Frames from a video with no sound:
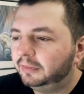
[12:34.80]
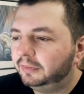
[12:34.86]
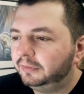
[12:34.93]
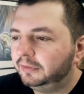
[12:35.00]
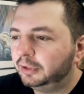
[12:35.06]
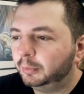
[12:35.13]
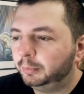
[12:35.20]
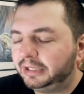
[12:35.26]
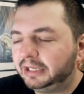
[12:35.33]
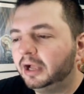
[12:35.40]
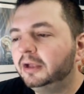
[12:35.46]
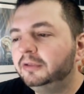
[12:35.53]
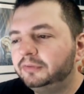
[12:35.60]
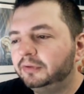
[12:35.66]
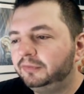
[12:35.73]
You know,
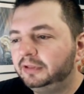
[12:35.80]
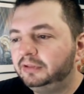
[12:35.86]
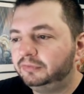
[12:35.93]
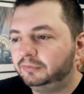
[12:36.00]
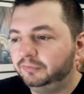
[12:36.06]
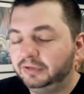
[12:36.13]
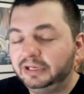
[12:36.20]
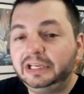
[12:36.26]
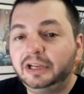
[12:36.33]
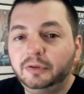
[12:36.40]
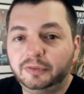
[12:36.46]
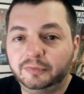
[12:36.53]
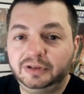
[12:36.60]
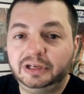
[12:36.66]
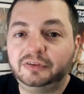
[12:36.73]
because of this video,
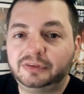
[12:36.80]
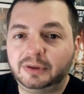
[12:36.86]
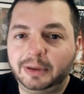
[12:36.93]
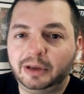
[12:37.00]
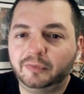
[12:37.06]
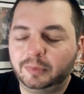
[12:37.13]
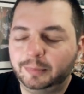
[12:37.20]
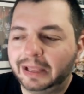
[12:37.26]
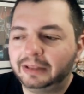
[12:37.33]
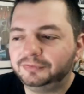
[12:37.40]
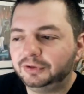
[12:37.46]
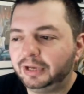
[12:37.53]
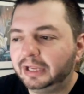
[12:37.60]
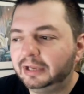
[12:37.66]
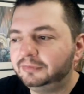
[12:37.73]
the videos I made over the past
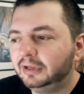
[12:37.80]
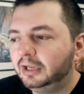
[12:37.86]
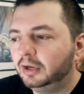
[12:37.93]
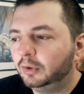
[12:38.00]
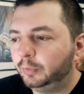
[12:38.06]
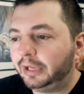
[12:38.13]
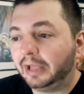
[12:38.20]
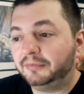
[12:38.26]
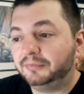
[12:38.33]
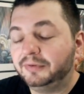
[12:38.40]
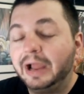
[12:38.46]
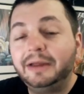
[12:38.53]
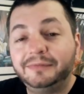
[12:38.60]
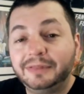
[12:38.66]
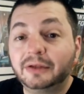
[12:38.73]
few days, we got
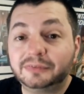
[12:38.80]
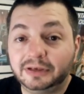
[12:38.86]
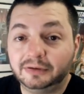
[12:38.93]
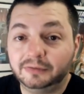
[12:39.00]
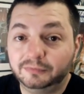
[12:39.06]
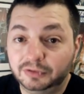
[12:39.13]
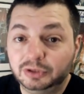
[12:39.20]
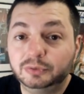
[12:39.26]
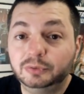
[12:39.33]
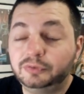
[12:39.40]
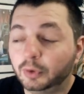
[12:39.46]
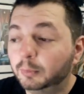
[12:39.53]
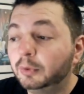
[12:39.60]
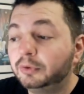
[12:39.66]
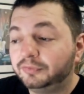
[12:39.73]
5,000 views,
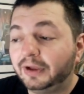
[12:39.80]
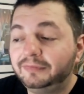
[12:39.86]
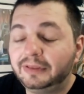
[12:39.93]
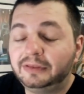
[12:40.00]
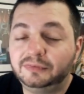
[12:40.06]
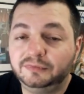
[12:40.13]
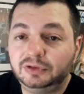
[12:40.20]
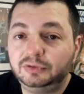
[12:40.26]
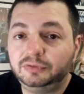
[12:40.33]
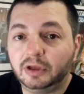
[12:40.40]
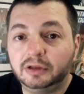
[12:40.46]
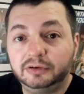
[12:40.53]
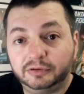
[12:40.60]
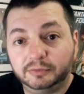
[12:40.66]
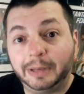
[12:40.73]
almost 5,000 views
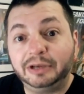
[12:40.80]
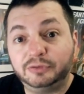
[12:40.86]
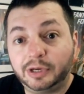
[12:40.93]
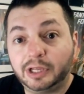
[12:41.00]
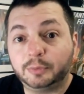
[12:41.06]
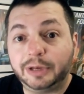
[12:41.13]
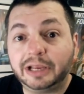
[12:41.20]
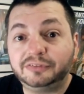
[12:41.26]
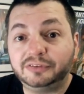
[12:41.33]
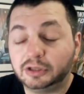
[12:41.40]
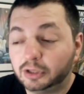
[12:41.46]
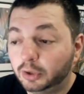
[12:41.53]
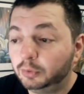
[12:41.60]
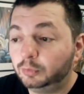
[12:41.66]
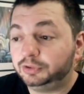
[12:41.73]
on my trailer reaction
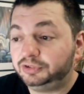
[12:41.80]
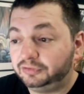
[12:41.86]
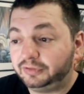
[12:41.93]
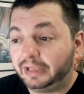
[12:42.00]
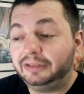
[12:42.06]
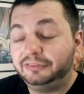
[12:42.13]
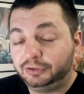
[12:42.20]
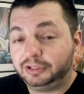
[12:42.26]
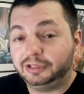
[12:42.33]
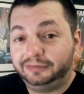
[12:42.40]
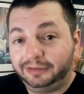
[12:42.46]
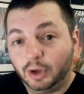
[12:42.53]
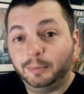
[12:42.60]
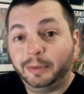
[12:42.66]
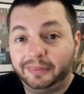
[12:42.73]
alone, which is, as you can
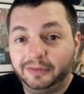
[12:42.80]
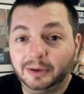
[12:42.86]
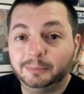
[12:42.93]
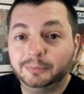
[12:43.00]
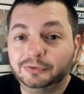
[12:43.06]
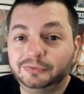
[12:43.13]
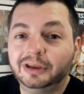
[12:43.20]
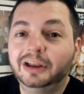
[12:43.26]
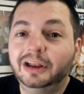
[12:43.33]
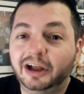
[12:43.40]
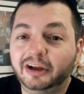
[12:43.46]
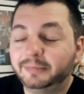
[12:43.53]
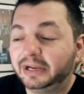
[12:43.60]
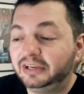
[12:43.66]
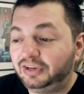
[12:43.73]
tell by the numbers
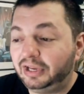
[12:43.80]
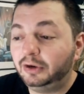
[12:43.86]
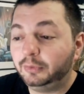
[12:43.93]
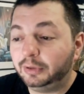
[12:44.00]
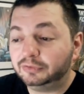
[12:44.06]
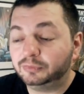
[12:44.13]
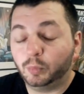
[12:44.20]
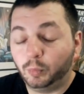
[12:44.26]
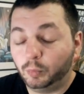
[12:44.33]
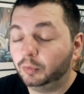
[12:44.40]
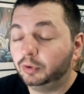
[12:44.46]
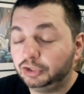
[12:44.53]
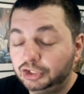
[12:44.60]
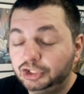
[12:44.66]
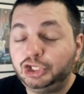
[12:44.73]
of my channel, is
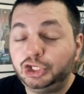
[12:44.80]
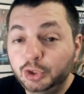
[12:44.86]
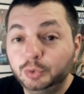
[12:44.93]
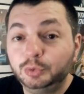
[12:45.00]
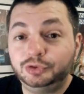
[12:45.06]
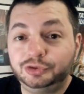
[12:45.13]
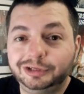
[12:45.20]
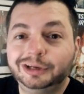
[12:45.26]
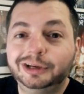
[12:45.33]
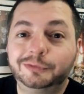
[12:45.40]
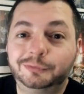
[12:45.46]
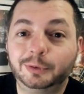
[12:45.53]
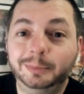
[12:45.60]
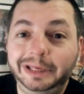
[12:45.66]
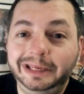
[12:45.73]
huge
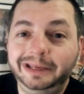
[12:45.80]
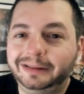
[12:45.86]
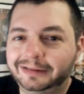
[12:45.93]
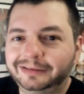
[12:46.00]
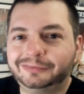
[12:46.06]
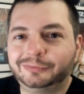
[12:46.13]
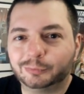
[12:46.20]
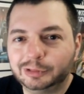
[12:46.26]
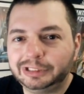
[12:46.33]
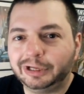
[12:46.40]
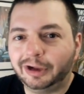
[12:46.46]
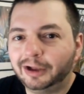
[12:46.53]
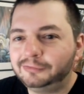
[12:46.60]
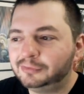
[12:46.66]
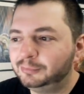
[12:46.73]
for me. It's really
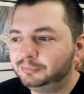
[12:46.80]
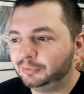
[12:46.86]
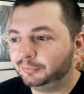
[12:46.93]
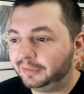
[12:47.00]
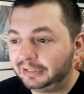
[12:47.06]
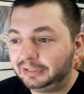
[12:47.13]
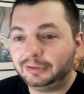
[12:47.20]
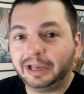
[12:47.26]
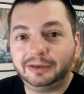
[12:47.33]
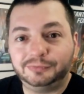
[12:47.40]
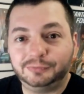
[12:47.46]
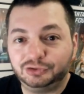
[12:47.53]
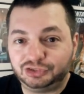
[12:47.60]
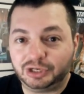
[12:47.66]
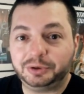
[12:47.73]
awesome. So thank you guys
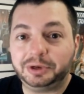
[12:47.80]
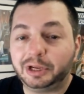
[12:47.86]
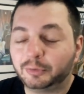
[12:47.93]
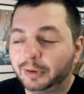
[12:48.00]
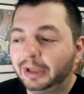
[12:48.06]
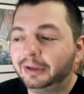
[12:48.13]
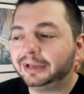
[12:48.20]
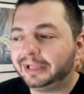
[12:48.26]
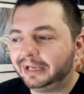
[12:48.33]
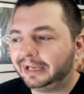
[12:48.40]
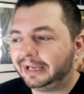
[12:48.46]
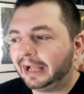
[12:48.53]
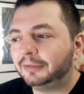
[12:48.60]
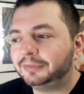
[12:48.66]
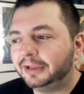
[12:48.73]
for sharing it around and getting
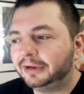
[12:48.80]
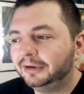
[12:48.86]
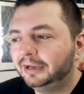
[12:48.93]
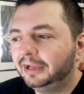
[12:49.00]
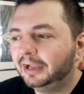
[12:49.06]
it out there.